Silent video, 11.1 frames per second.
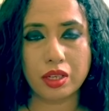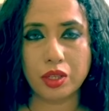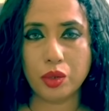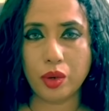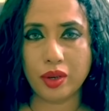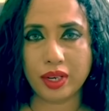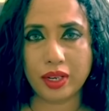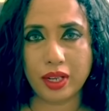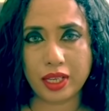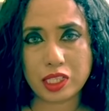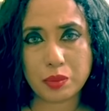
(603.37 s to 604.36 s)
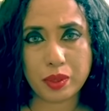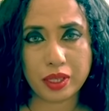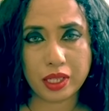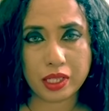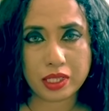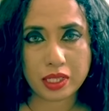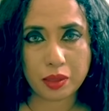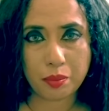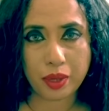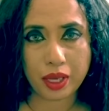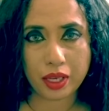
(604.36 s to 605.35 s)
you are experiencing
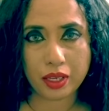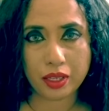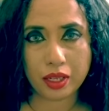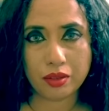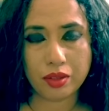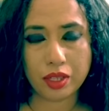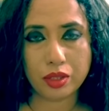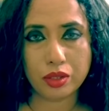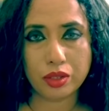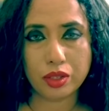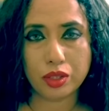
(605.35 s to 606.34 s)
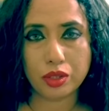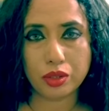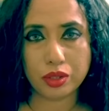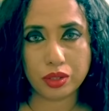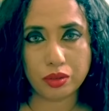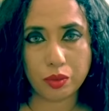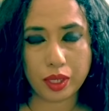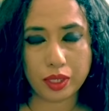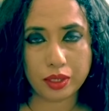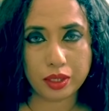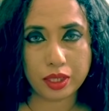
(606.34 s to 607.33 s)
pain, and
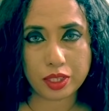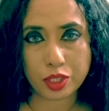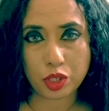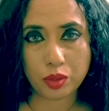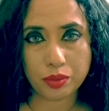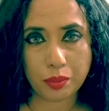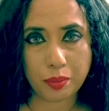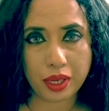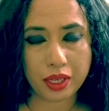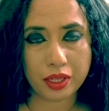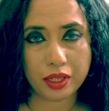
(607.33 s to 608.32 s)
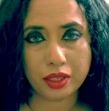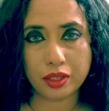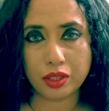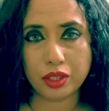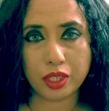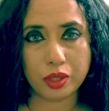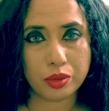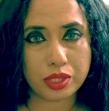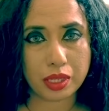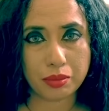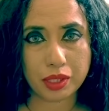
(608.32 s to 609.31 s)
when they stop the pain and they do
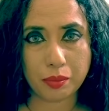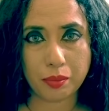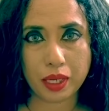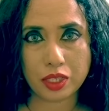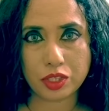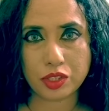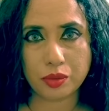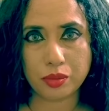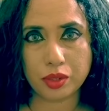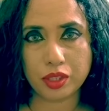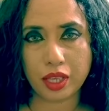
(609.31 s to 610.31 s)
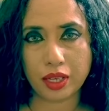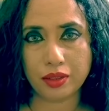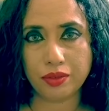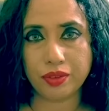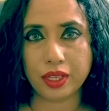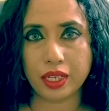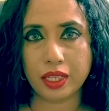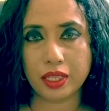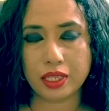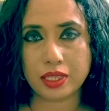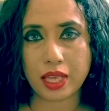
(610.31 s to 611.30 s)
something pleasurable, that
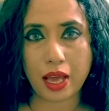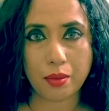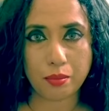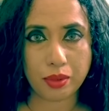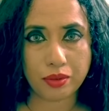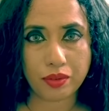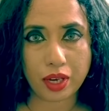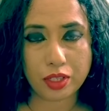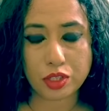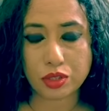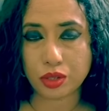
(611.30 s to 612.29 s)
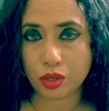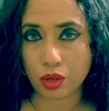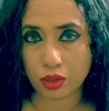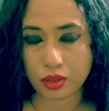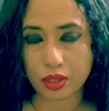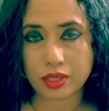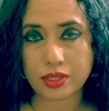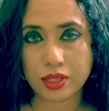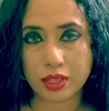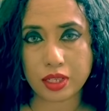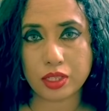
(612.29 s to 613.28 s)
feeling is amplified. So the contrast
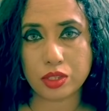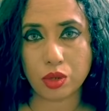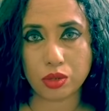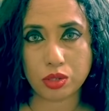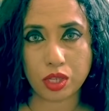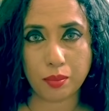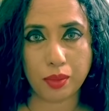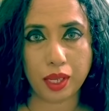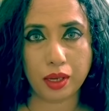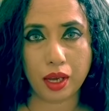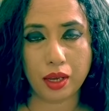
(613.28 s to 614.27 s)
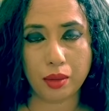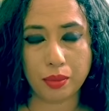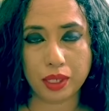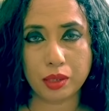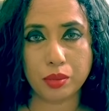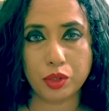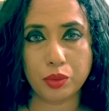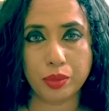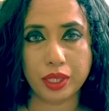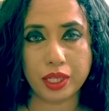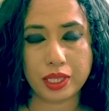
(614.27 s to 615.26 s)
theory is also applicable to
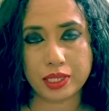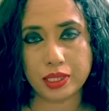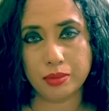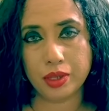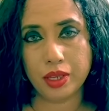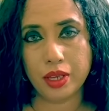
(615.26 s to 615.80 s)
BDSM.